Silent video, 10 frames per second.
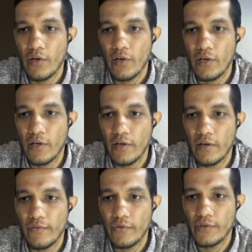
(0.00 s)
Here
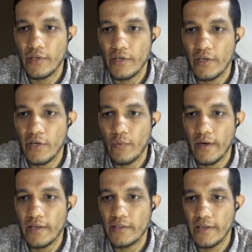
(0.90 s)
if you see
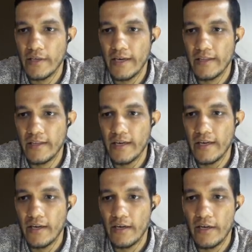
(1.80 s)
D1 is greater than
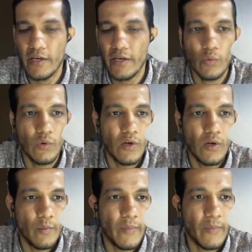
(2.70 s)
D2.
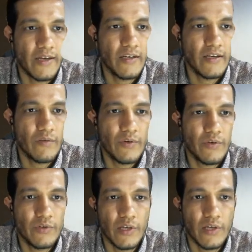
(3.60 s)
But here if you
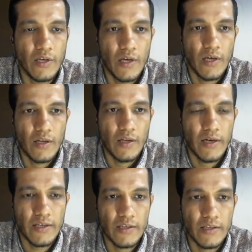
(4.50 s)
see that
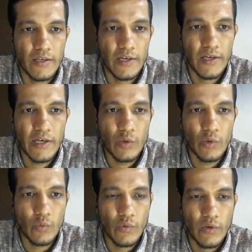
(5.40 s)
is
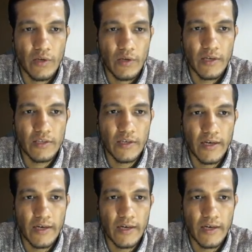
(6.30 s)
D2 is greater